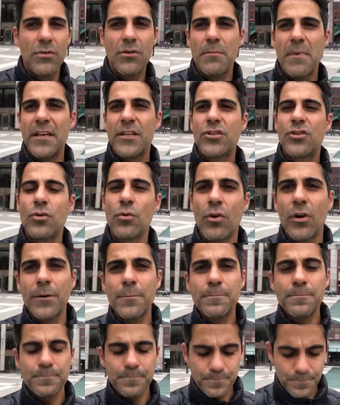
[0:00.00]
to make sure
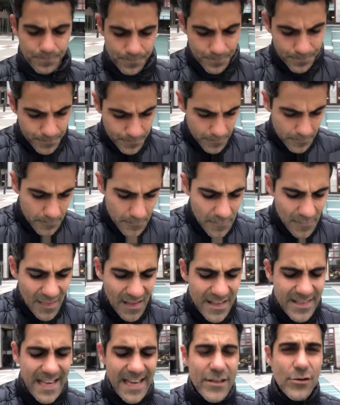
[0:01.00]

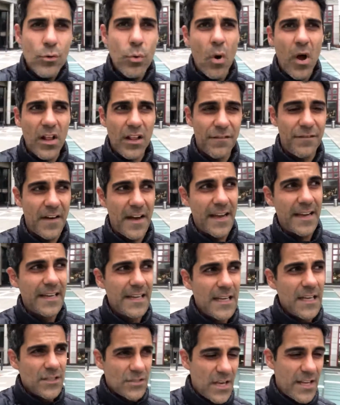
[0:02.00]
that you qualify.
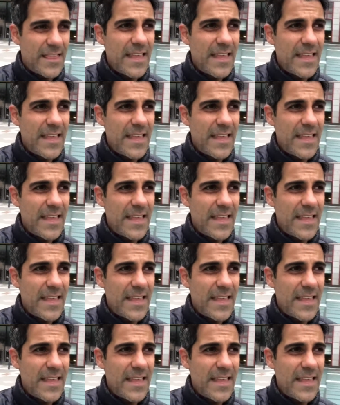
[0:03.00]
So I